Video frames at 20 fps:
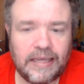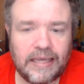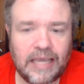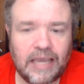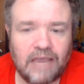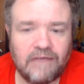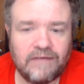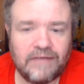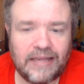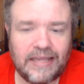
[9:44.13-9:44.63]

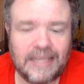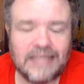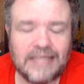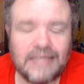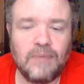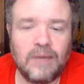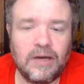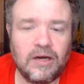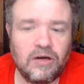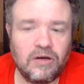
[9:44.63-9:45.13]
have an easy
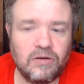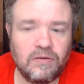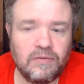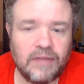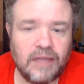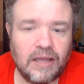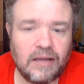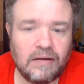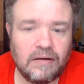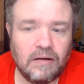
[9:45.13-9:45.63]
way to do
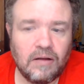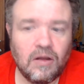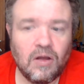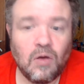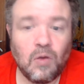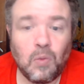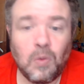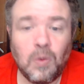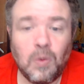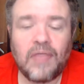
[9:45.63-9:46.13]
that
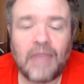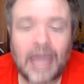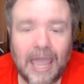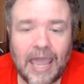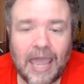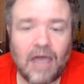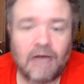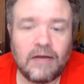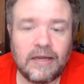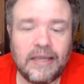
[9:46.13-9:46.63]

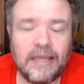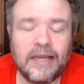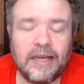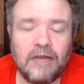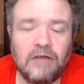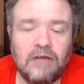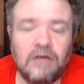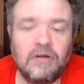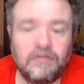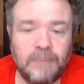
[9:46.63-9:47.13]
without getting
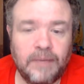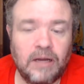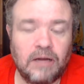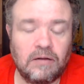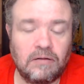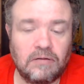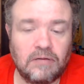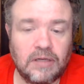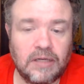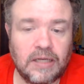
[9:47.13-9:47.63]
rid of
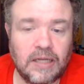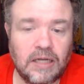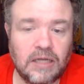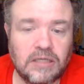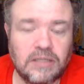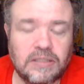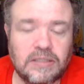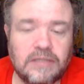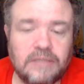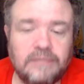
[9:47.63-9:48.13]
medical deductions.